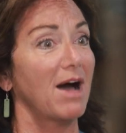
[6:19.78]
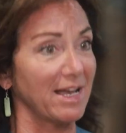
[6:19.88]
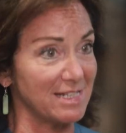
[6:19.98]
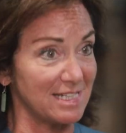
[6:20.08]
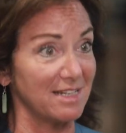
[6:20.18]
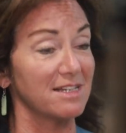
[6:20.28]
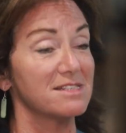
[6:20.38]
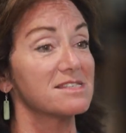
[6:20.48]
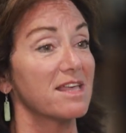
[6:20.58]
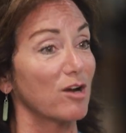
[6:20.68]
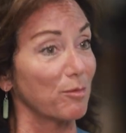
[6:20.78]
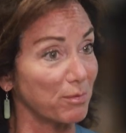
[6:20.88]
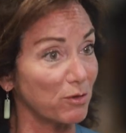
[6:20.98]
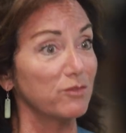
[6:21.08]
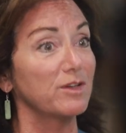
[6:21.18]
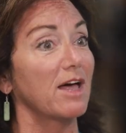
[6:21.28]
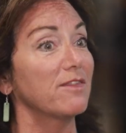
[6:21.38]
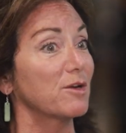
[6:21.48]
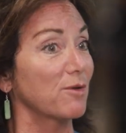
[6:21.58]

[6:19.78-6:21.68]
ideas that are proven on the